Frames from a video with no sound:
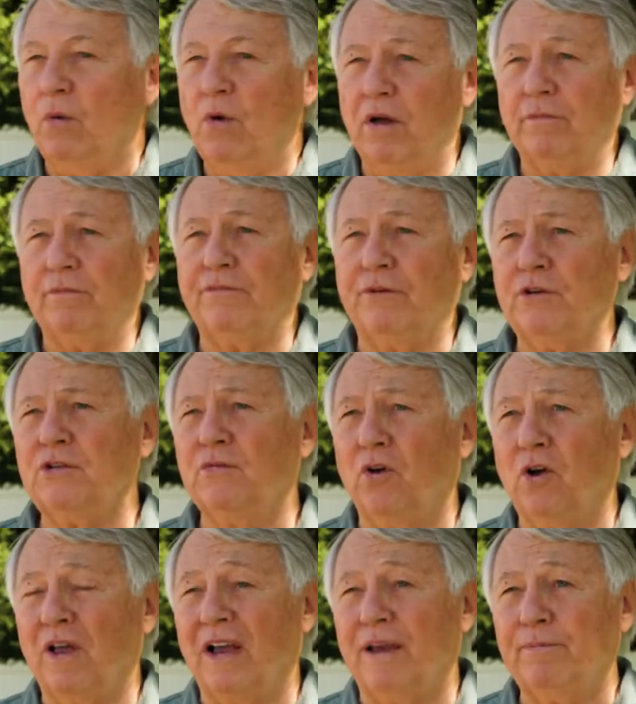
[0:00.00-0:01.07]
Well, first of
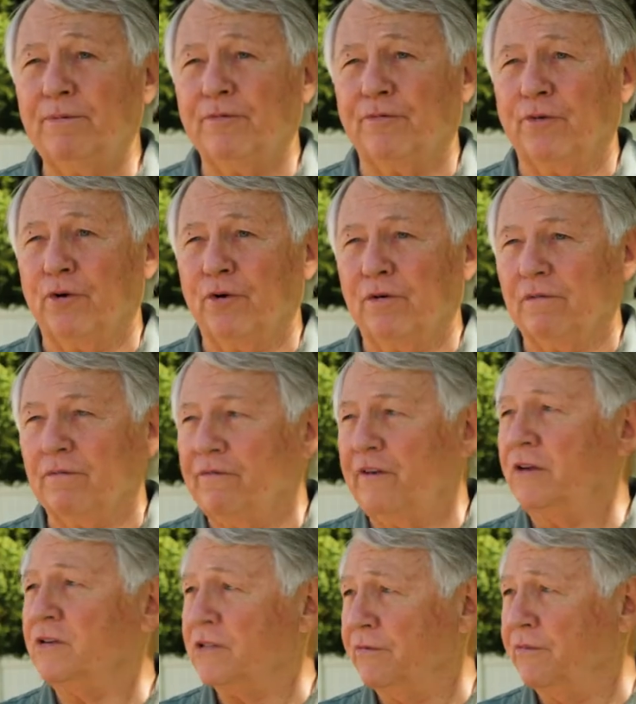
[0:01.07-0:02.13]
all, I prefer
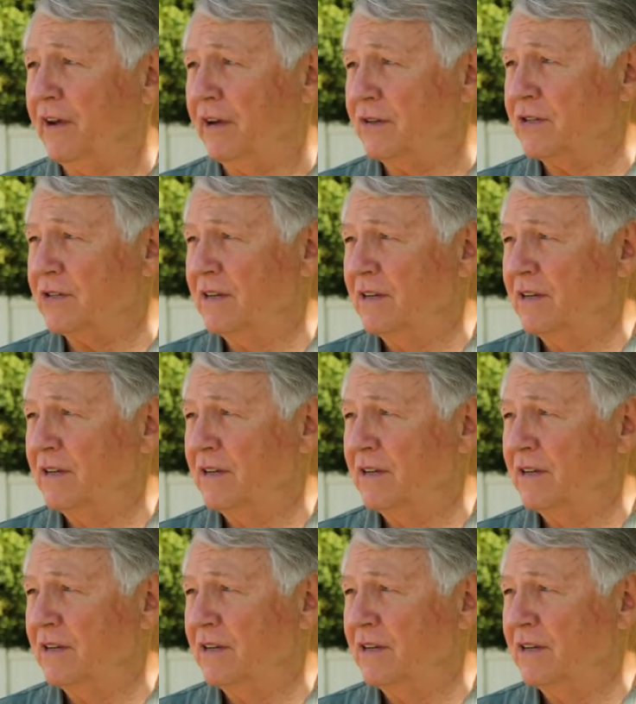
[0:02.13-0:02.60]
face-to-face.